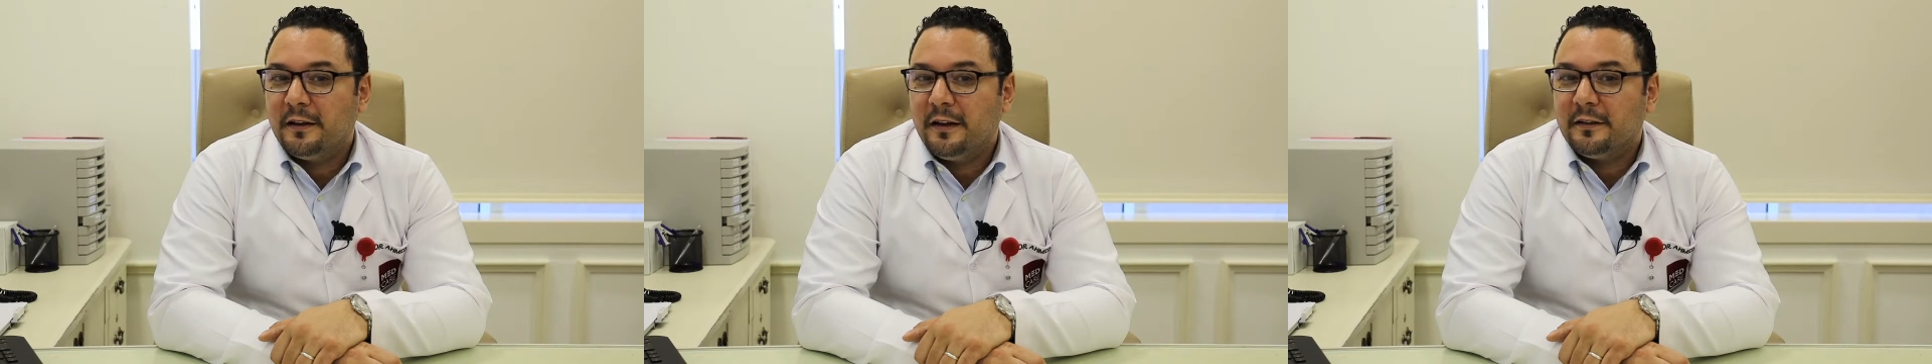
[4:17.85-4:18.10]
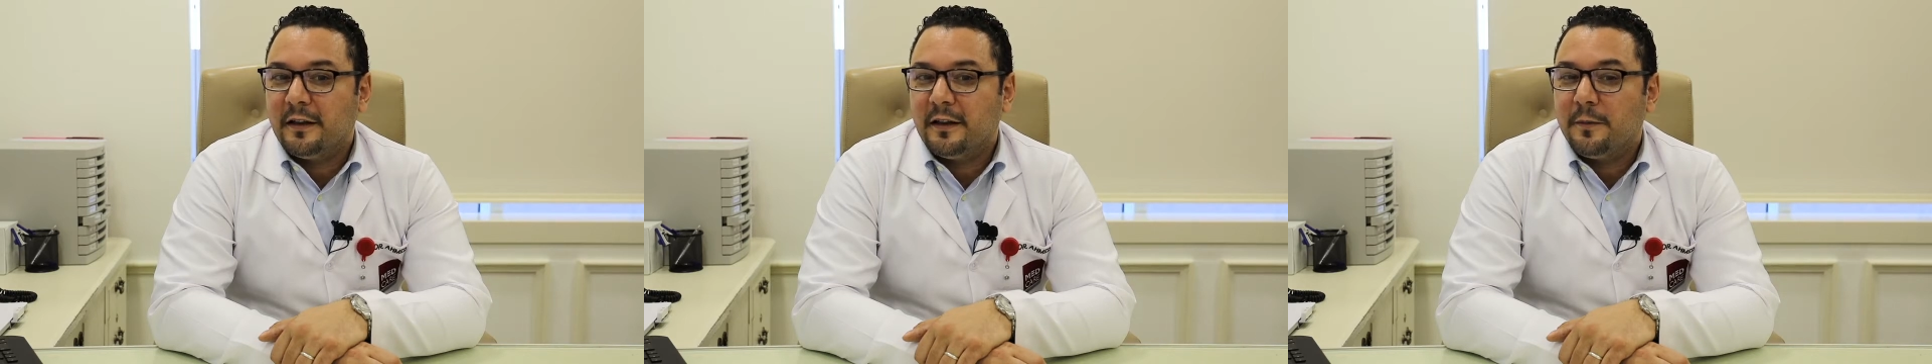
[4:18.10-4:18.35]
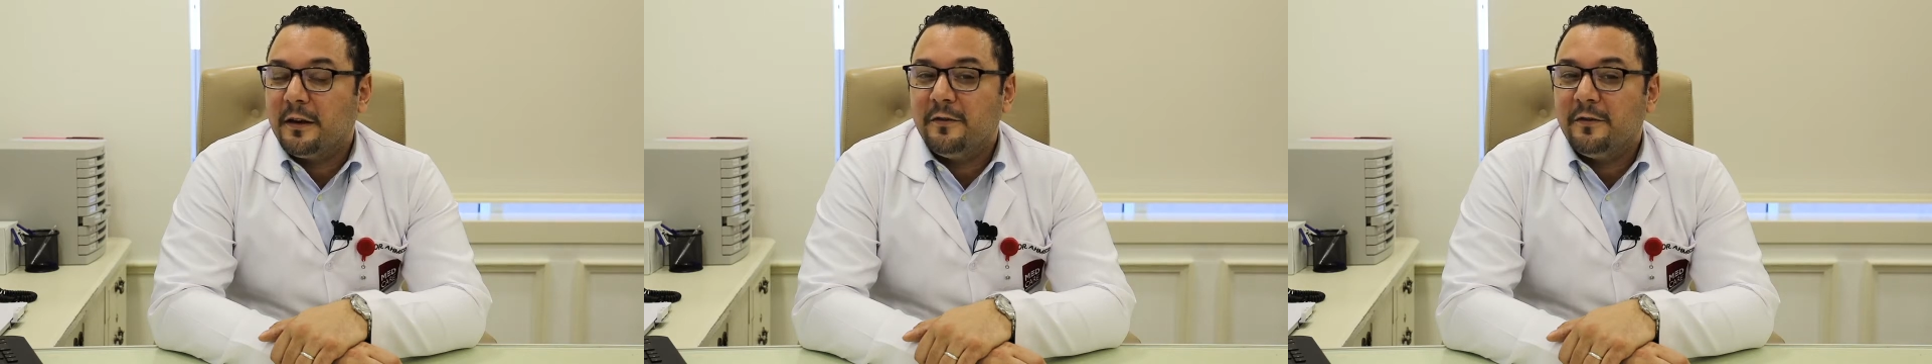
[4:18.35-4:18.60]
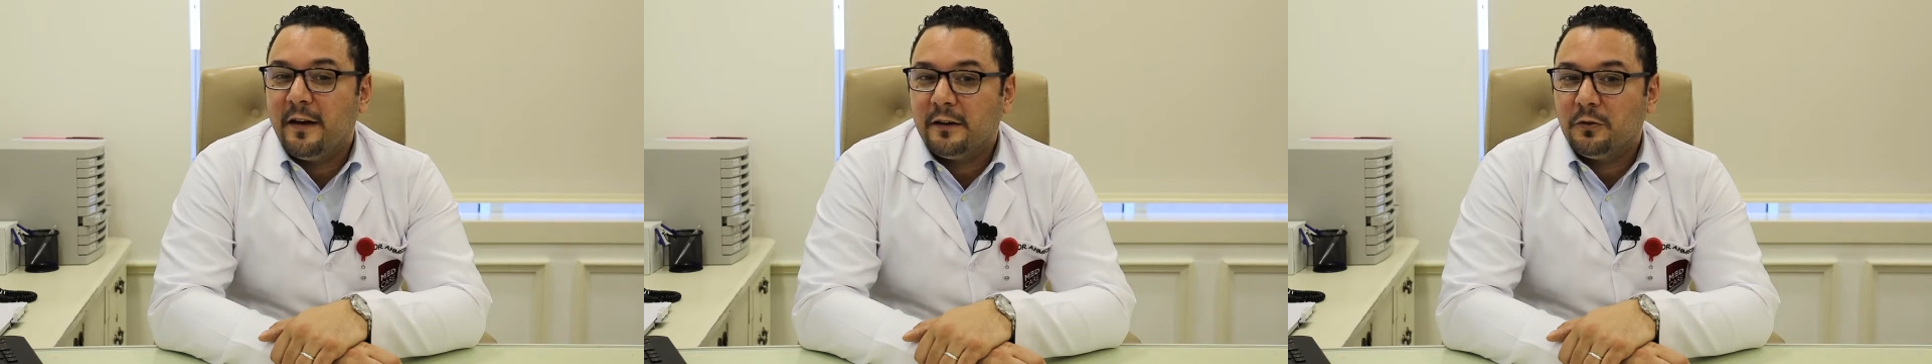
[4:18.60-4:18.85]
is a big
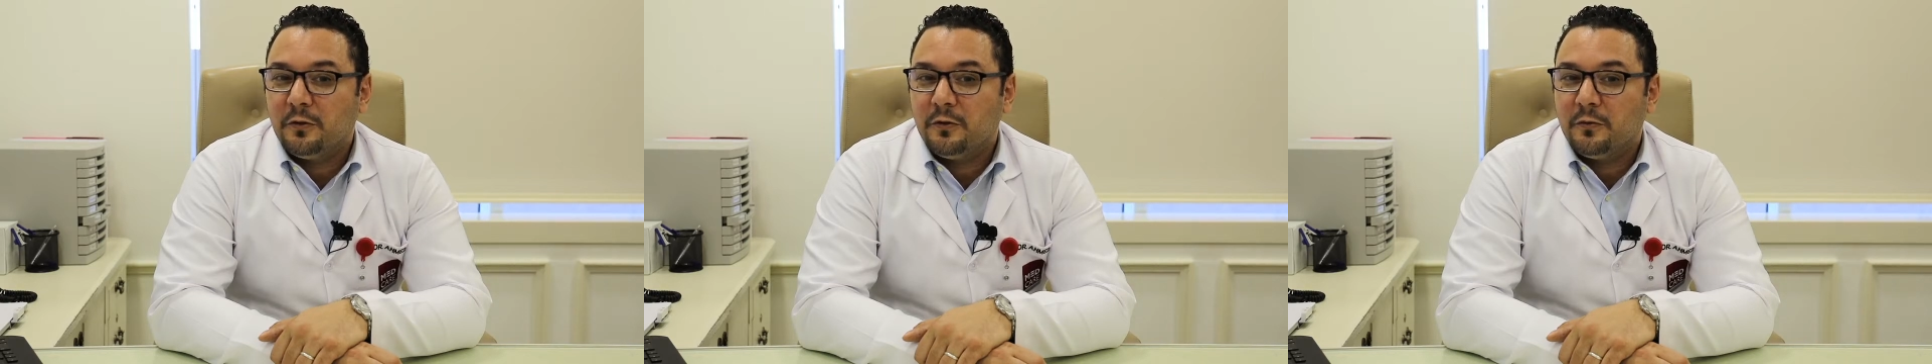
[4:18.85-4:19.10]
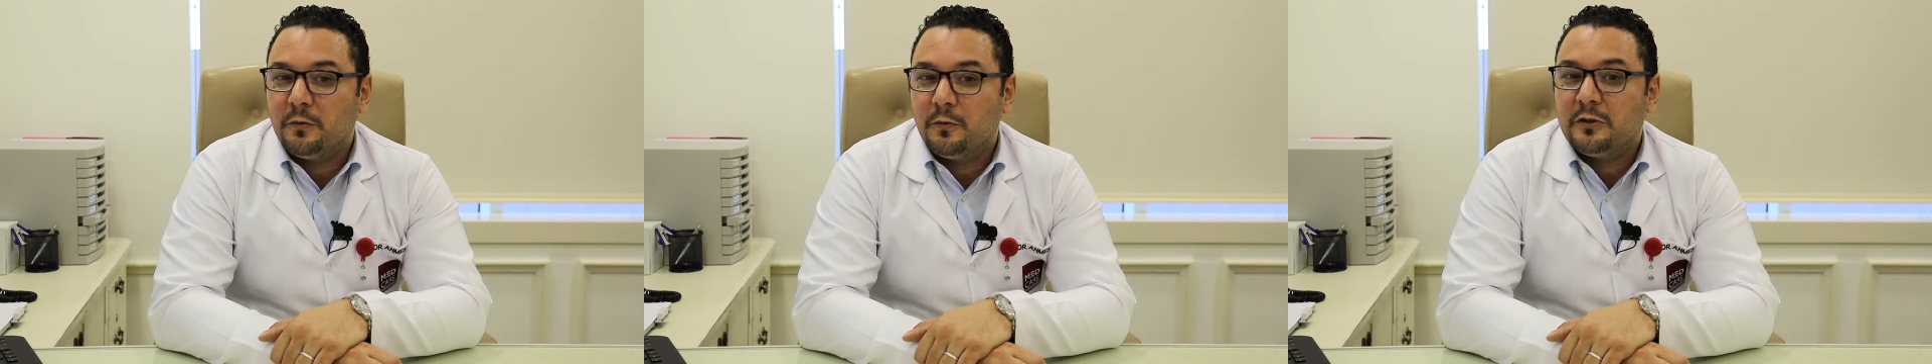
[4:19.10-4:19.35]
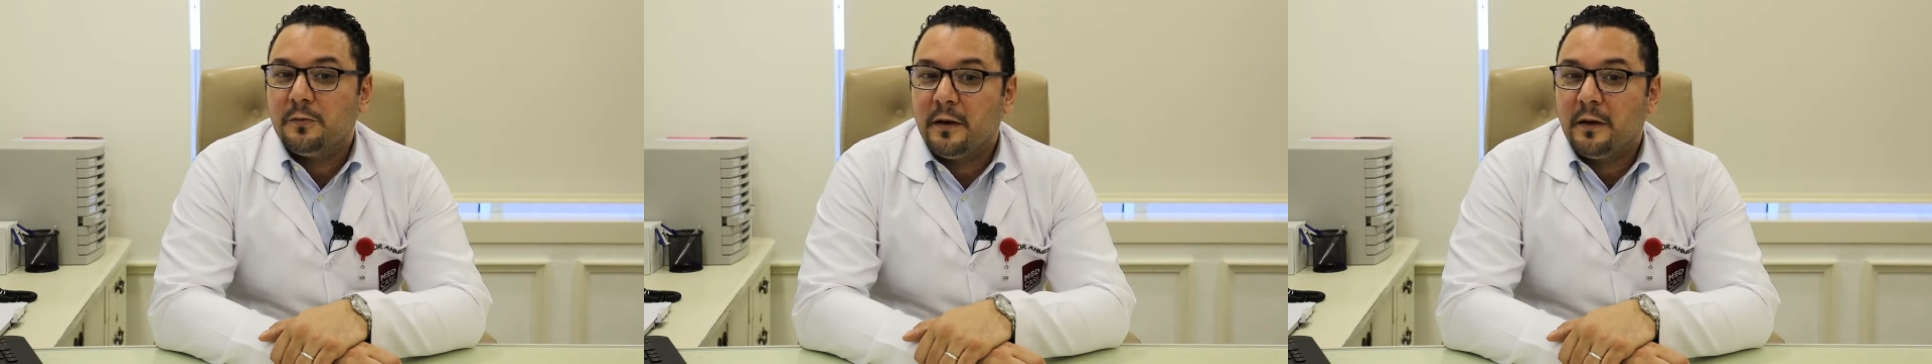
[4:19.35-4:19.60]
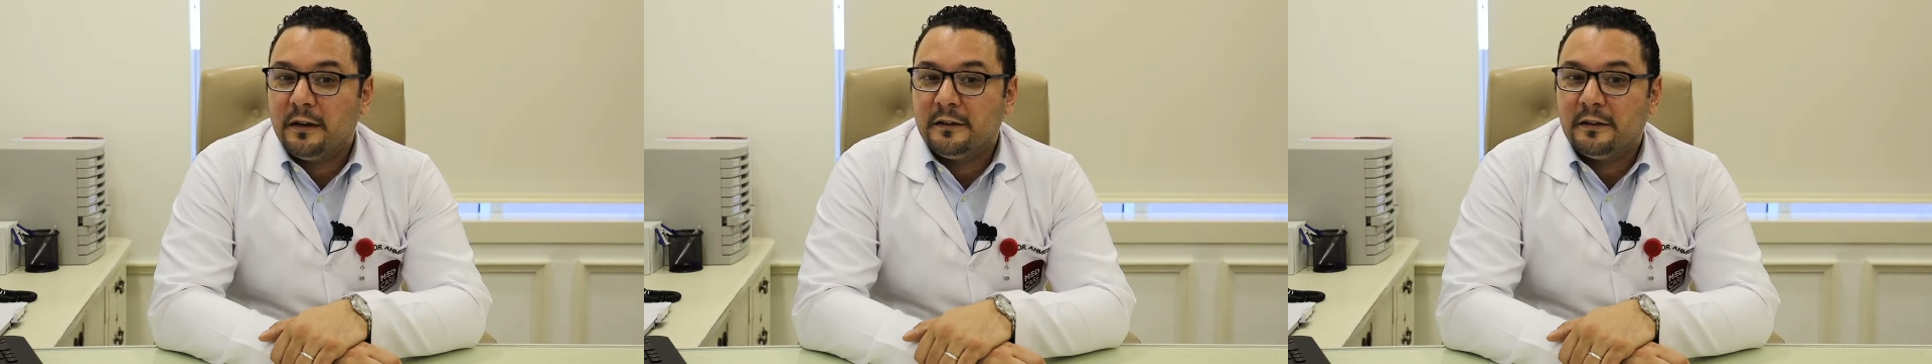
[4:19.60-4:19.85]
factor which
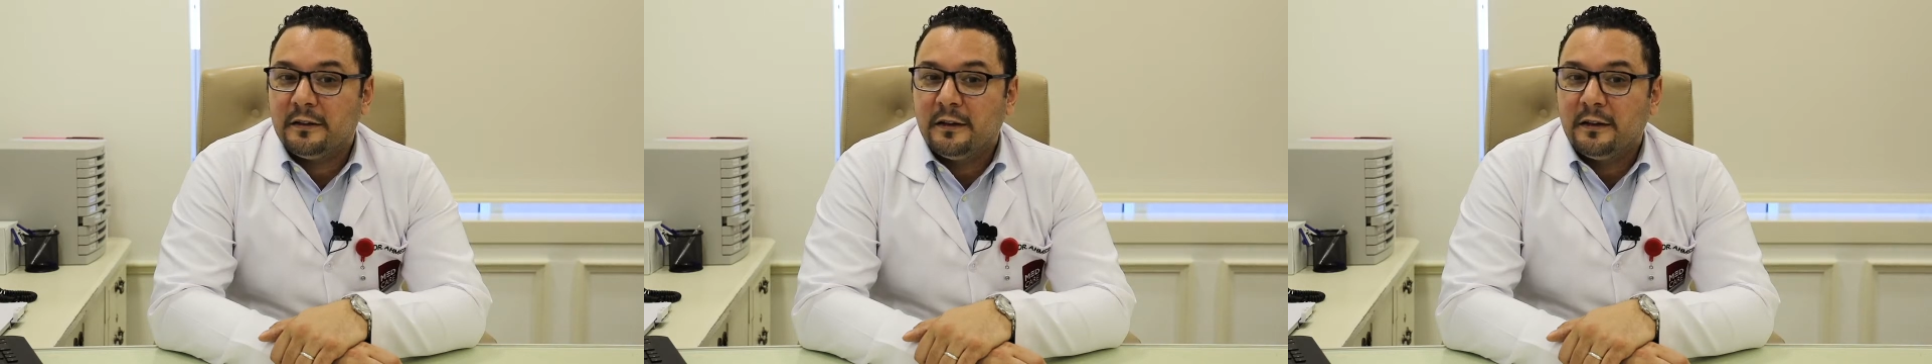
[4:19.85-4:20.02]
might